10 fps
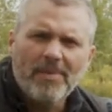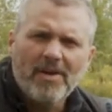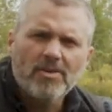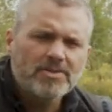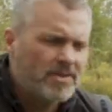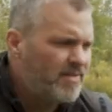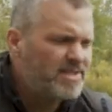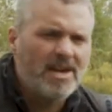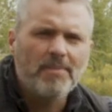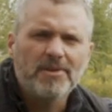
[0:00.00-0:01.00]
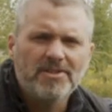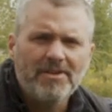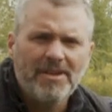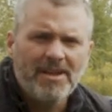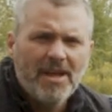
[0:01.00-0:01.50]
It also gave us an
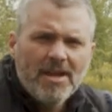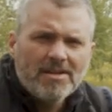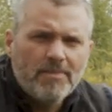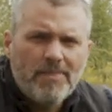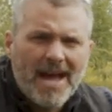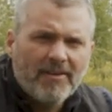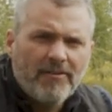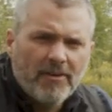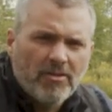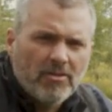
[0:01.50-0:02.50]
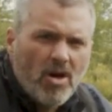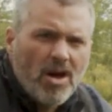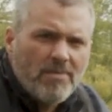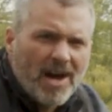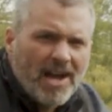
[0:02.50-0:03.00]
opportunity to backfill the
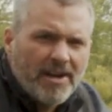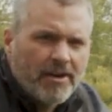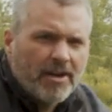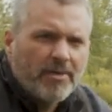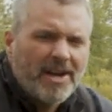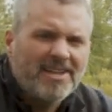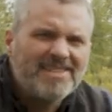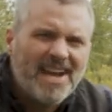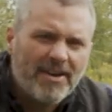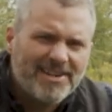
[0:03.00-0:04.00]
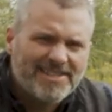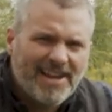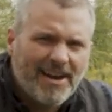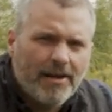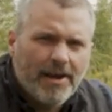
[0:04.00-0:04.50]
lawn behind here and create a terrace
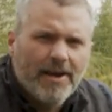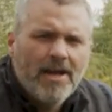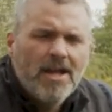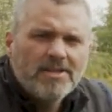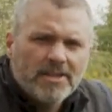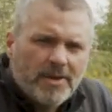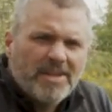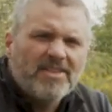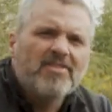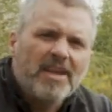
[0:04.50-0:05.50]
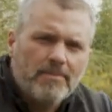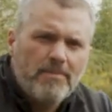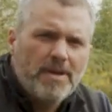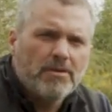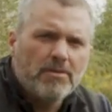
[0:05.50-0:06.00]
area to create this like
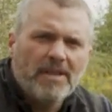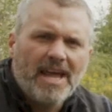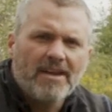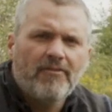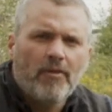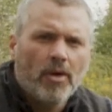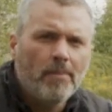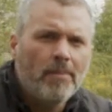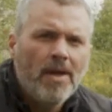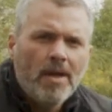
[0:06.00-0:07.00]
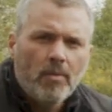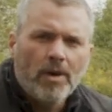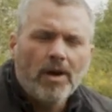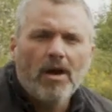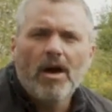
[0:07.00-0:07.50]
middle landform
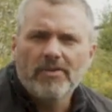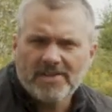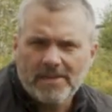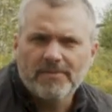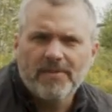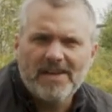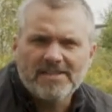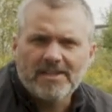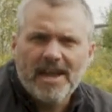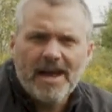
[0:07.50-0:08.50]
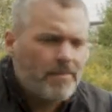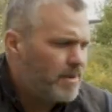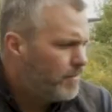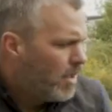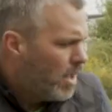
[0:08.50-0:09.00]
where other types of events could
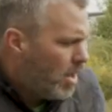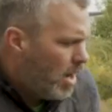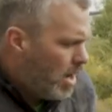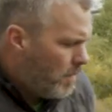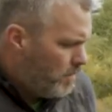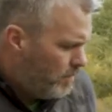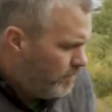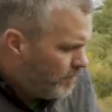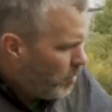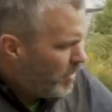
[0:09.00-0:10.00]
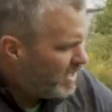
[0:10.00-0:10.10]
happen.